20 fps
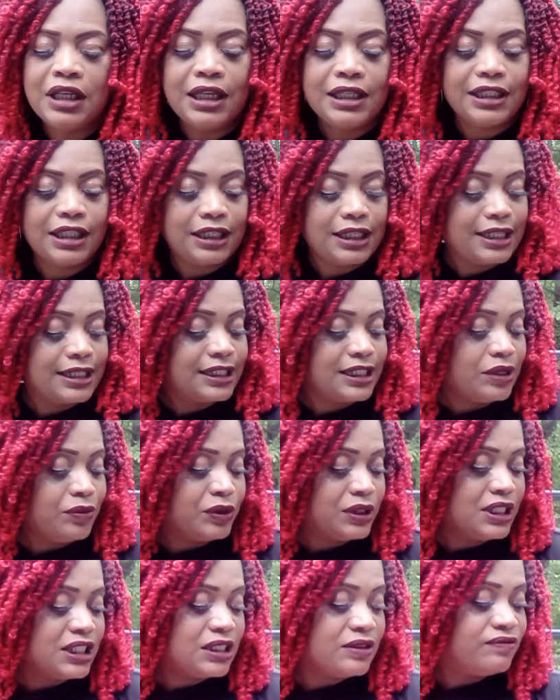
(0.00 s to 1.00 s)
Now let's see what
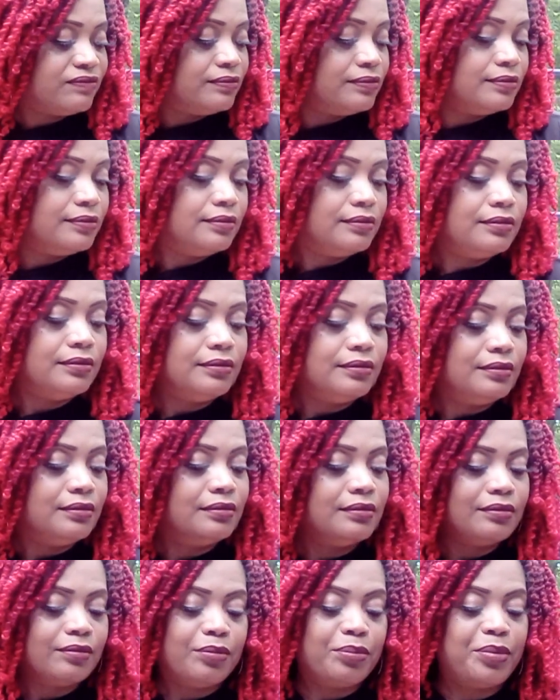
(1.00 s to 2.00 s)
this
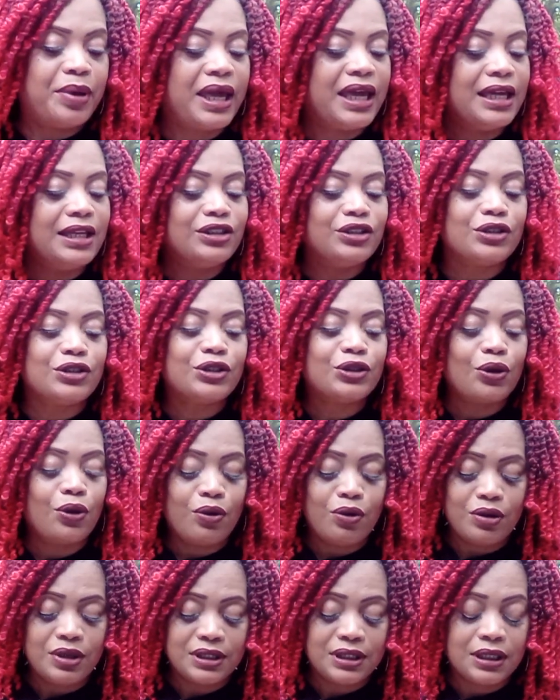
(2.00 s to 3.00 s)
page of
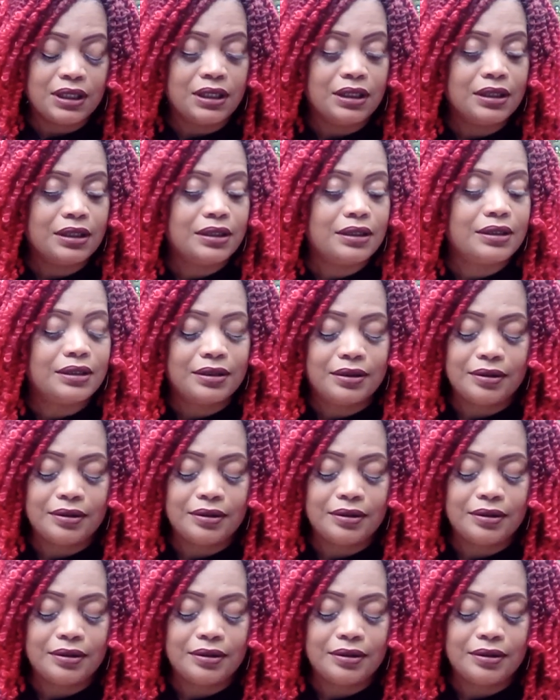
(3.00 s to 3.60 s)
swords is.